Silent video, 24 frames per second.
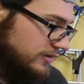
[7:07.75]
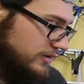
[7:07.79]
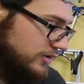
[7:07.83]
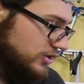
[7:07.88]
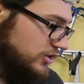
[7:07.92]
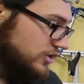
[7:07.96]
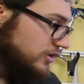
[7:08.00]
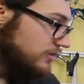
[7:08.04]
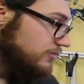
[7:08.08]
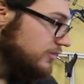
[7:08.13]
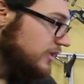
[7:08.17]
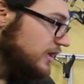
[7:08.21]
This
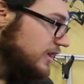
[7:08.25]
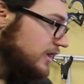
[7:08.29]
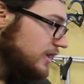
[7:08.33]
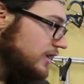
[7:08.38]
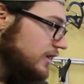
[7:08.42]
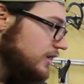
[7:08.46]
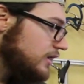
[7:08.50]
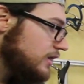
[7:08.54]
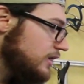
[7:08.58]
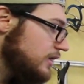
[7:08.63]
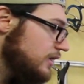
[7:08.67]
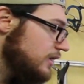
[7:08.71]
should
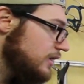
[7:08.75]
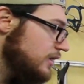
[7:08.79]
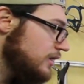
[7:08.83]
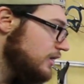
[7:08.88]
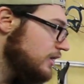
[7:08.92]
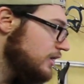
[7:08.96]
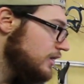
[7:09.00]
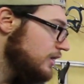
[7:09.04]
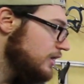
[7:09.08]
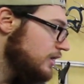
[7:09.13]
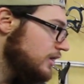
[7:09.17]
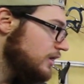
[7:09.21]
be
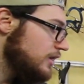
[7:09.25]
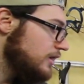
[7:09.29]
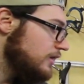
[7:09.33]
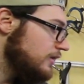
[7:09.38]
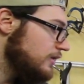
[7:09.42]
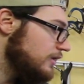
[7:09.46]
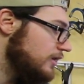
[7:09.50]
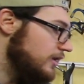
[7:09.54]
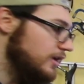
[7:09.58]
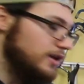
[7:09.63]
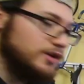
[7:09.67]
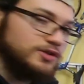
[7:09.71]

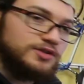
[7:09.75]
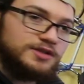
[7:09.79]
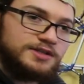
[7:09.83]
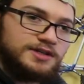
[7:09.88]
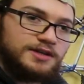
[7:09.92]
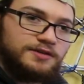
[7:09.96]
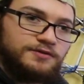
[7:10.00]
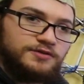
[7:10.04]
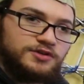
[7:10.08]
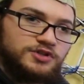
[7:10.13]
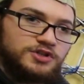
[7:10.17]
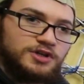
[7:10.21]

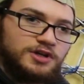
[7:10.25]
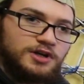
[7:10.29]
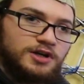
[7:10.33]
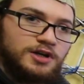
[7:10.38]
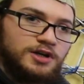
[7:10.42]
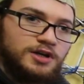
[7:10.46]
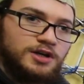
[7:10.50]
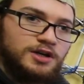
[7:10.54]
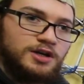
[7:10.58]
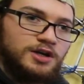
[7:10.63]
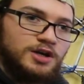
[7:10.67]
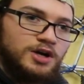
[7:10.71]
interesting for
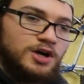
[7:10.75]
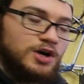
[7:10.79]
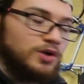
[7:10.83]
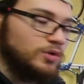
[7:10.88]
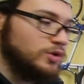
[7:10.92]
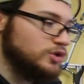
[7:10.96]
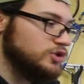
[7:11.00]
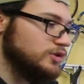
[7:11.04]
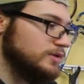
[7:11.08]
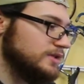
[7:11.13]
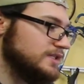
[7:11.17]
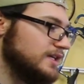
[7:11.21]
sure.
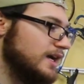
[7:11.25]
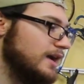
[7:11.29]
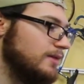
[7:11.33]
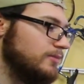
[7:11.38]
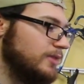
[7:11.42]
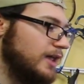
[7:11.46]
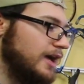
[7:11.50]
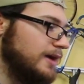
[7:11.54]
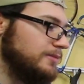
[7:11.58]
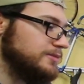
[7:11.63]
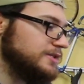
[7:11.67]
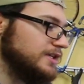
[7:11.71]
We'll do a time
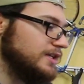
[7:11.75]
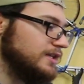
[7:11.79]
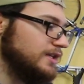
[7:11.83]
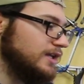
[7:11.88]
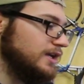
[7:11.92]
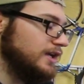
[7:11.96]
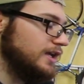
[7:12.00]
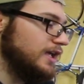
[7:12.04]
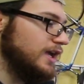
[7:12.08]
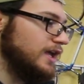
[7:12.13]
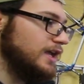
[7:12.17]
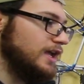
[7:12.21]
lapse, and
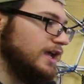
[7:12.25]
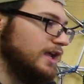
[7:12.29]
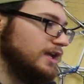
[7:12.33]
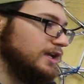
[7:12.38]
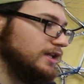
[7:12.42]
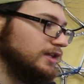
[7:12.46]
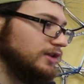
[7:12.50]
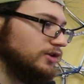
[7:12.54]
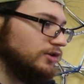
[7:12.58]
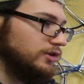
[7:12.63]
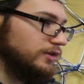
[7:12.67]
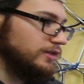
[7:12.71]
then again,
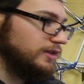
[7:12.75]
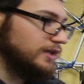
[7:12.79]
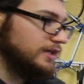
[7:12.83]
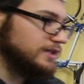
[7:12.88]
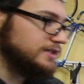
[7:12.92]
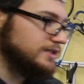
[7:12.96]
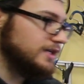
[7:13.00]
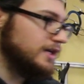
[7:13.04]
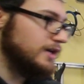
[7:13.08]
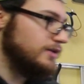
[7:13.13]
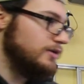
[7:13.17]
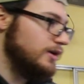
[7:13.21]
any little
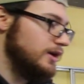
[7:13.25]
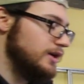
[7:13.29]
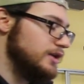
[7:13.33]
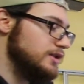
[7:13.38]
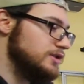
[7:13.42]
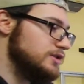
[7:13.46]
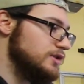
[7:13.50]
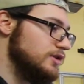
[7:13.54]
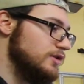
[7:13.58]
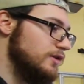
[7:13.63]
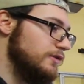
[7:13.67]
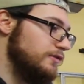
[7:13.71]
things that I run
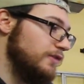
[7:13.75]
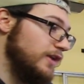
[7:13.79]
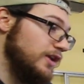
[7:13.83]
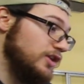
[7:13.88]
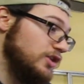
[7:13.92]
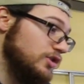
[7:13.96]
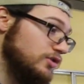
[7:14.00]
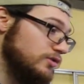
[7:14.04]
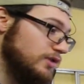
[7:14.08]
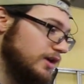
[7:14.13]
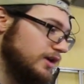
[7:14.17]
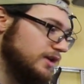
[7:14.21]
into. If I
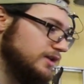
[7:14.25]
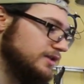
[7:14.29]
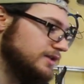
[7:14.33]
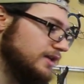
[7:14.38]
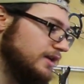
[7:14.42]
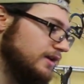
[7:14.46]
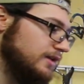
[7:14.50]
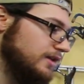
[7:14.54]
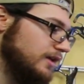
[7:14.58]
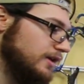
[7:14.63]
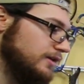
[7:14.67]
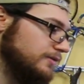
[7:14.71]
do run
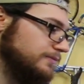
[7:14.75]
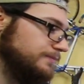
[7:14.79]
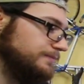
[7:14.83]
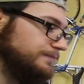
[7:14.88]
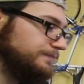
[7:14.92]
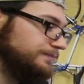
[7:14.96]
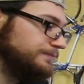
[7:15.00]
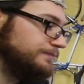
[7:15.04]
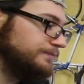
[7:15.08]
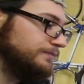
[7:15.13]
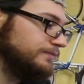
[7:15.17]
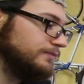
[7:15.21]
into
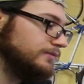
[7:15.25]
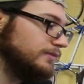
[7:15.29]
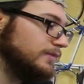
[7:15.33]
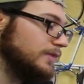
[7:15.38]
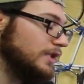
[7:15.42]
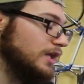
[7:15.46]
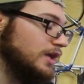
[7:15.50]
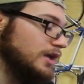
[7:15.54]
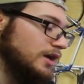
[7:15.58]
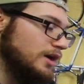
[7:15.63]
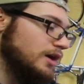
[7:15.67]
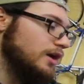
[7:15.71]
anything,
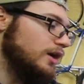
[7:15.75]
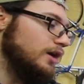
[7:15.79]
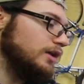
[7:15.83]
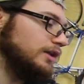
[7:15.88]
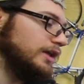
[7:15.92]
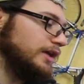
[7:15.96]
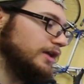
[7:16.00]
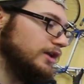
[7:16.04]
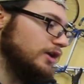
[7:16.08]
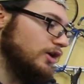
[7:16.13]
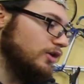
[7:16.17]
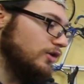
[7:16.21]
I'll
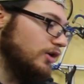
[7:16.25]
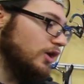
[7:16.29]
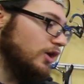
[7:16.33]
let you know.